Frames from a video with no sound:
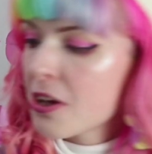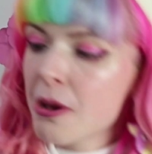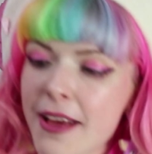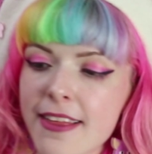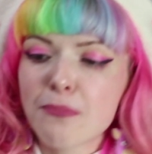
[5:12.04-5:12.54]

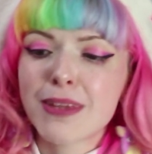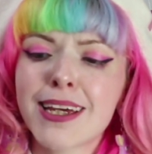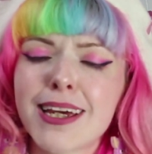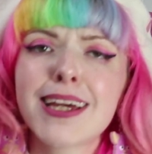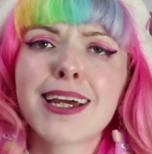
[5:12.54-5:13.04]
you is
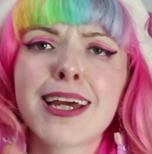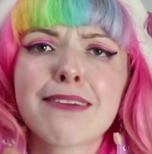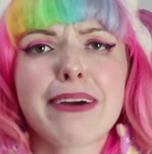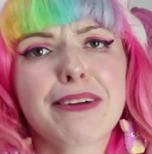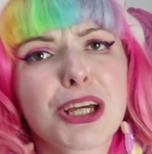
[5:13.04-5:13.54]

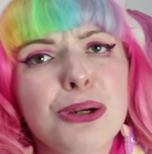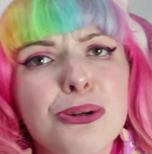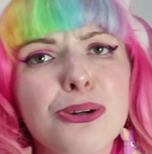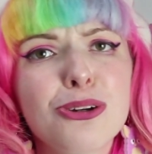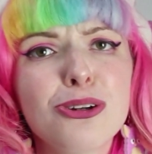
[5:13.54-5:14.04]
something very
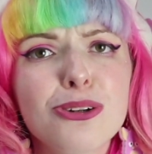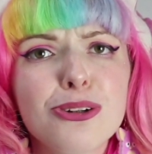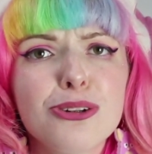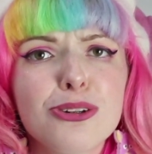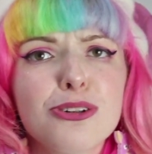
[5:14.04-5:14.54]

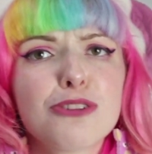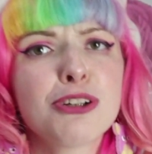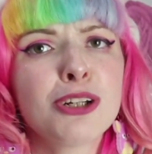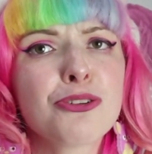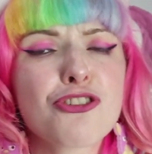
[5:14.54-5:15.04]
cute
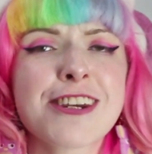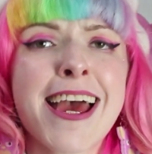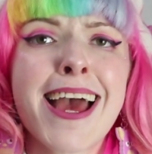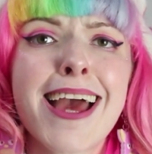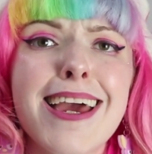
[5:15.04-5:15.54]
for launch
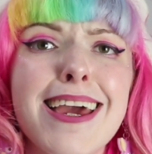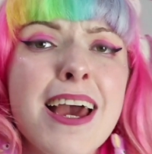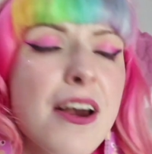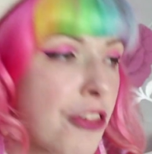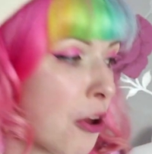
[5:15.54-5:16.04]

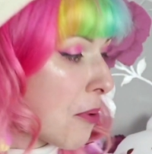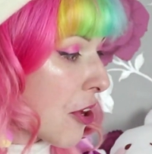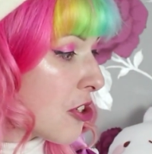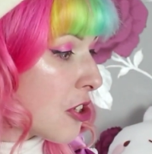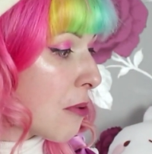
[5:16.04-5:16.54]
day. So I
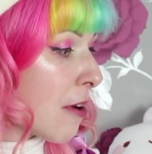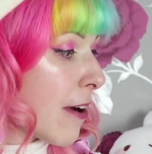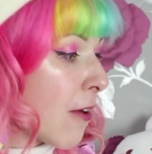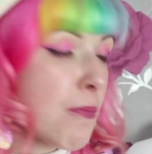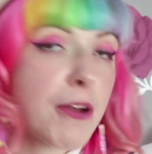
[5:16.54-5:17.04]
wanted to do a
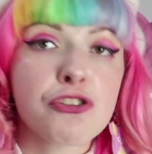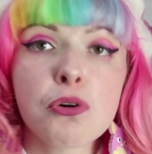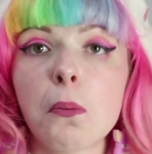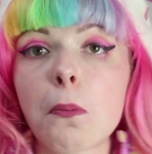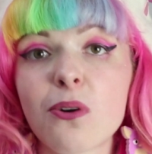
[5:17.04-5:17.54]
very
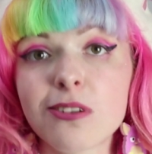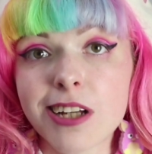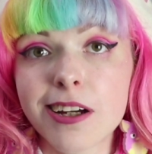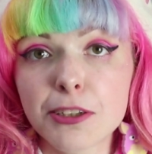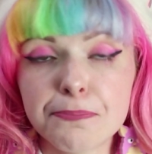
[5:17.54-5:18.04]
special
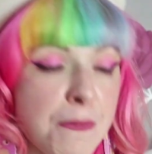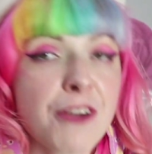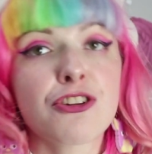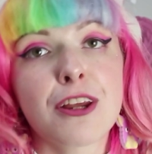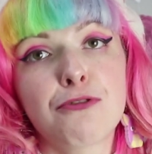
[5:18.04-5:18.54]
product,
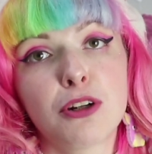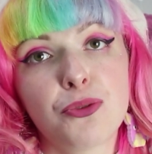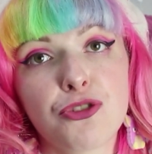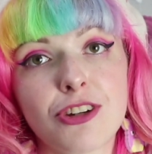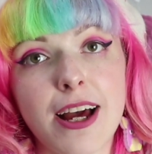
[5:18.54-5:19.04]
especially for
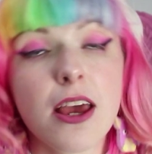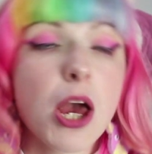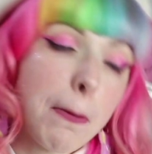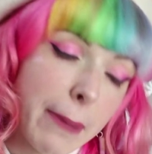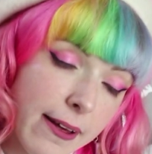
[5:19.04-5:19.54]
launch day,
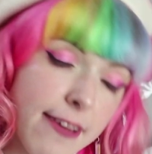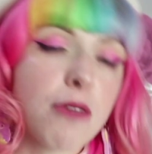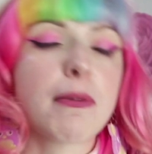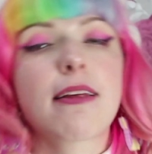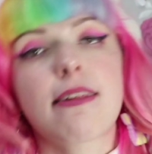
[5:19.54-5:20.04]

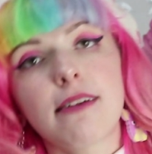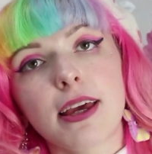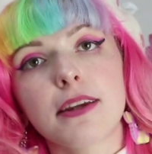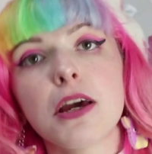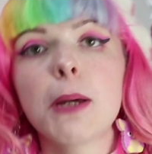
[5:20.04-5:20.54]
because I'm
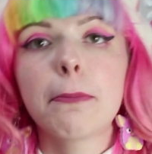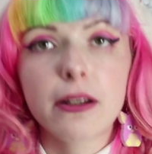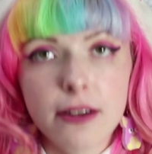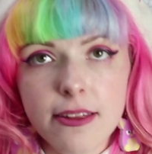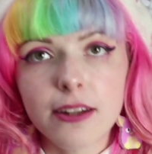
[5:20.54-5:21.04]
excited,
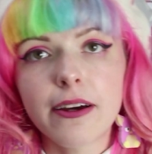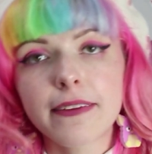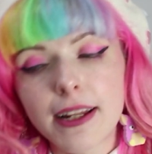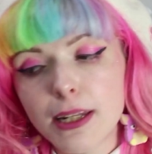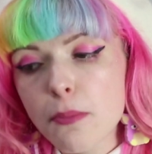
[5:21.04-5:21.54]
because I
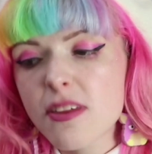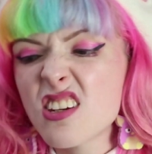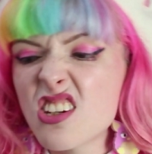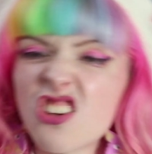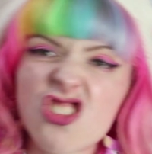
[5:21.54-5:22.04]
like that
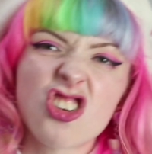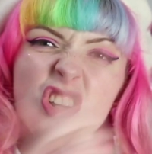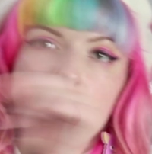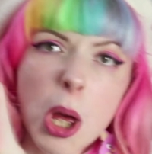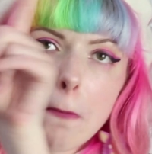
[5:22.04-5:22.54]
limited
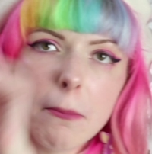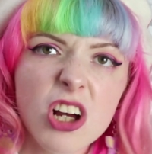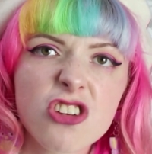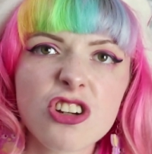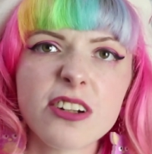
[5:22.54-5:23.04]
edition
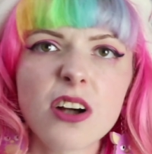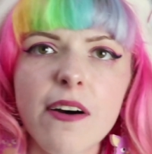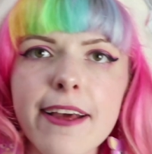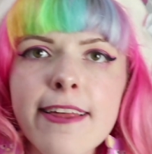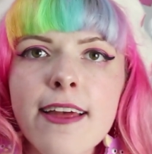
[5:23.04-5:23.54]

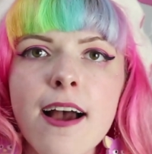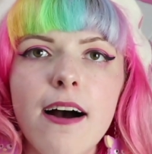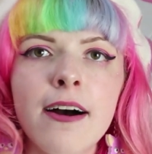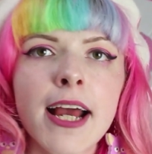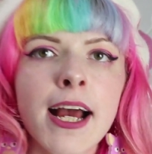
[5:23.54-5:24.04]
merchandise.
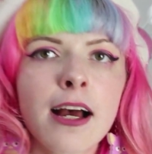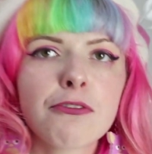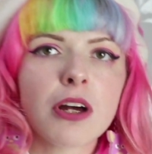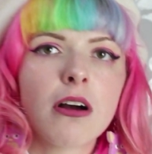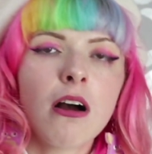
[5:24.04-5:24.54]
I
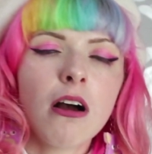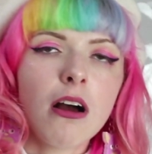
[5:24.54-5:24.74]
have a